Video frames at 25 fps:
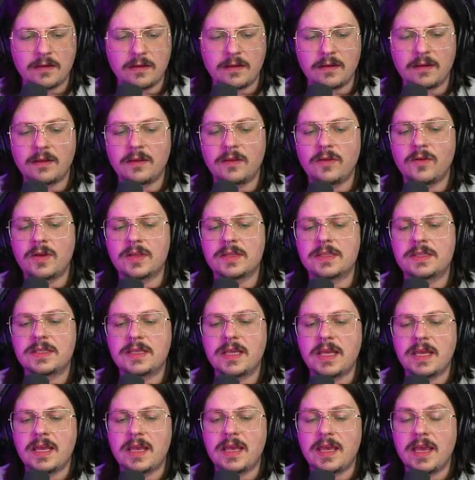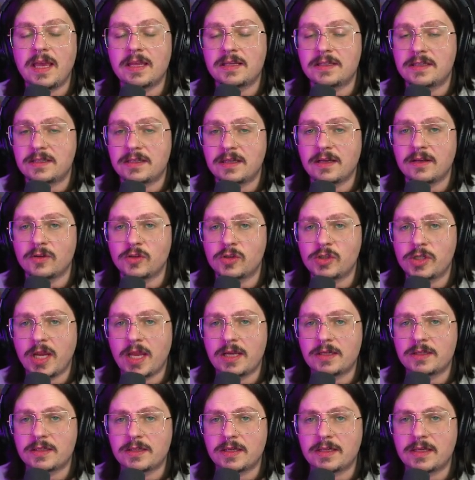you can see it still
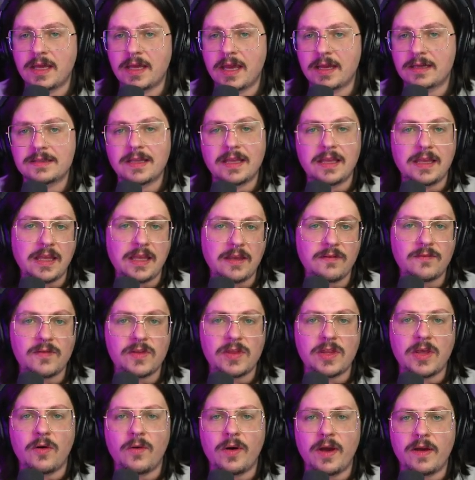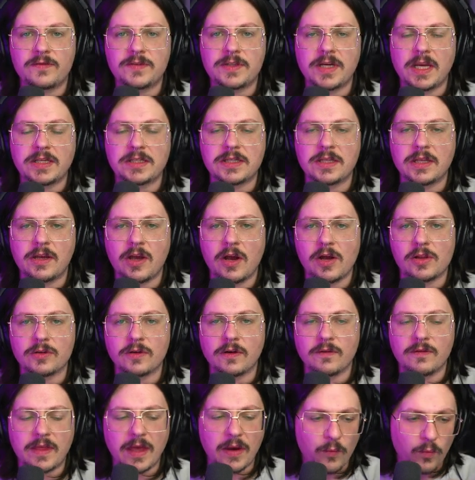changes the text, even though I've changed the color
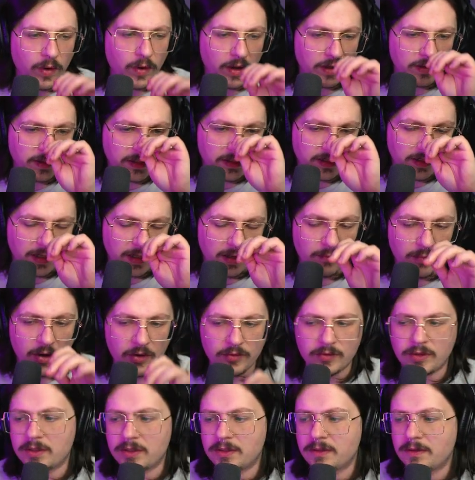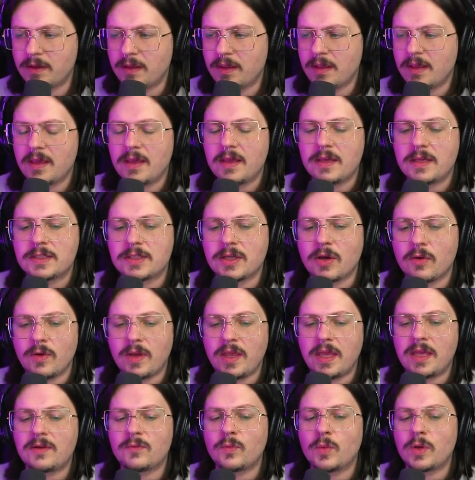of that one component. So
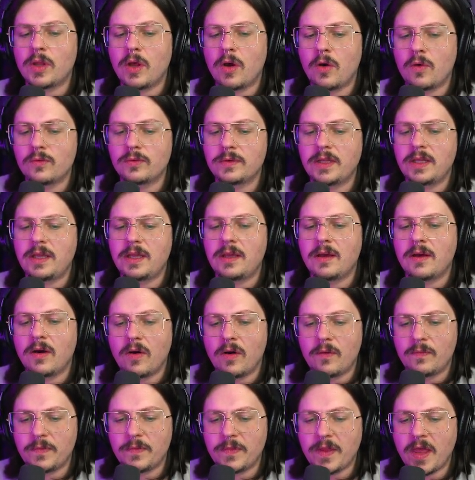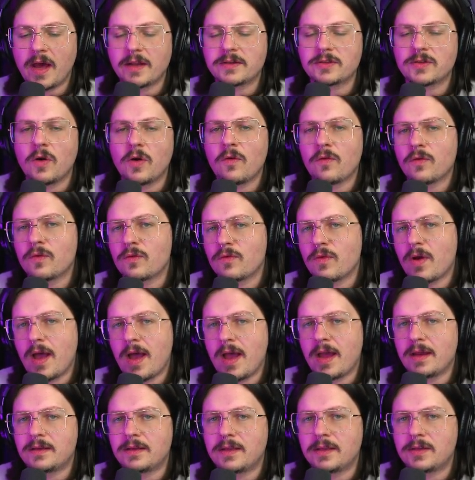it will only not
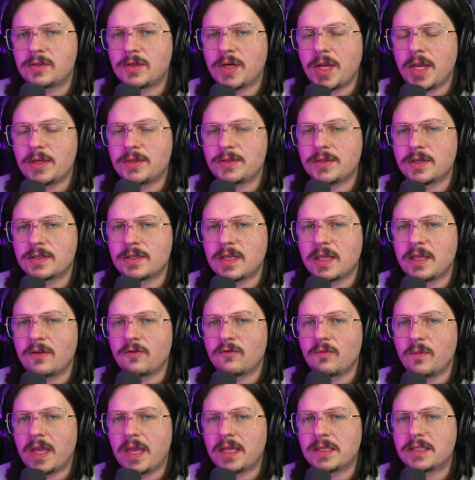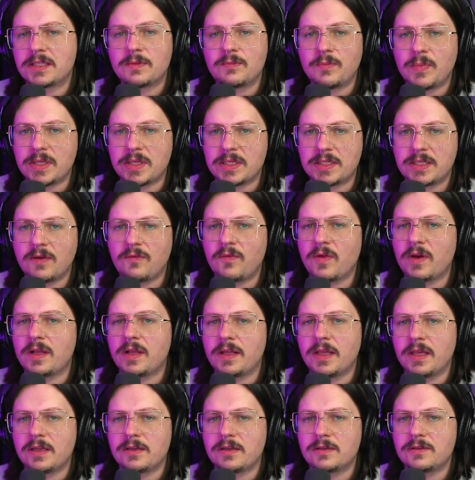override the changes that you've made
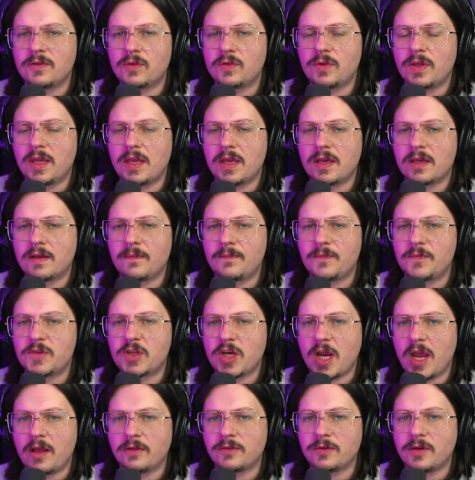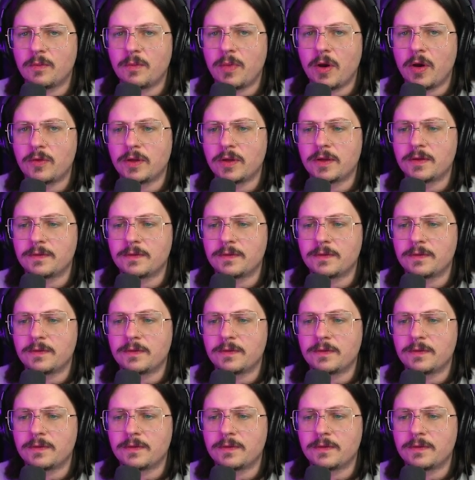specifically to the child component.